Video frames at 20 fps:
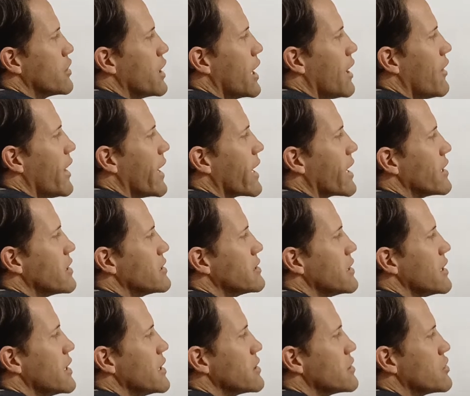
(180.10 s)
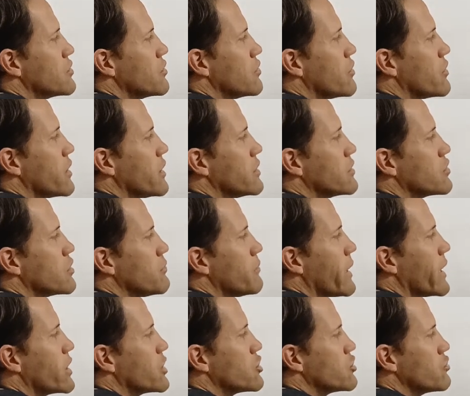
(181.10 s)
now I can just do this to
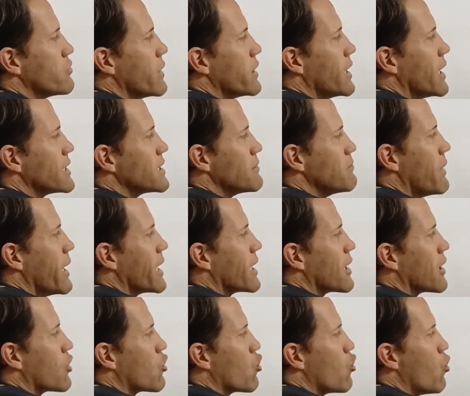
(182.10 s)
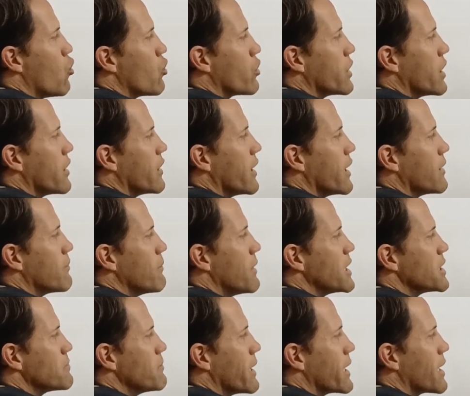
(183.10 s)
make sure it doesn't make a corner there. It
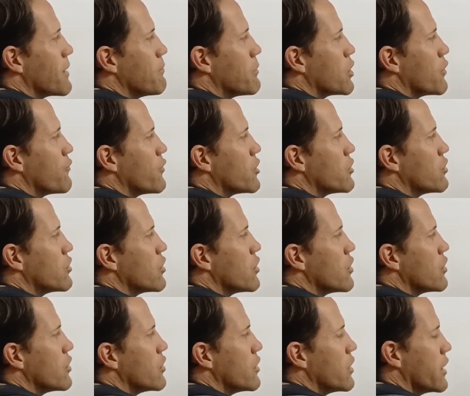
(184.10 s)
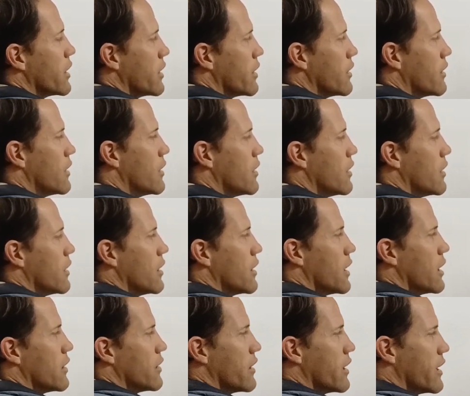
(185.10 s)
must make a bit of a turn there.
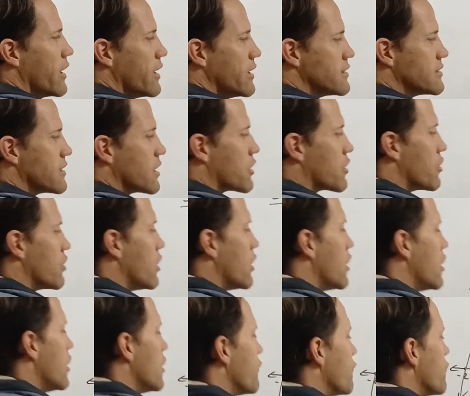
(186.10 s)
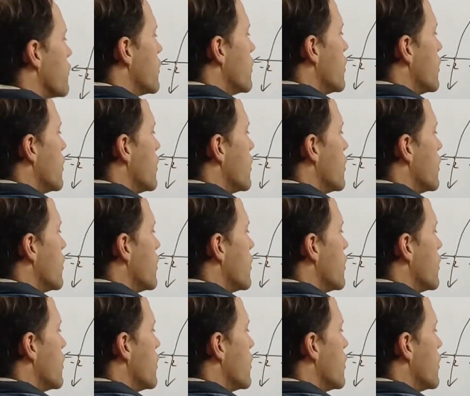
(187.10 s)
And there's the graph,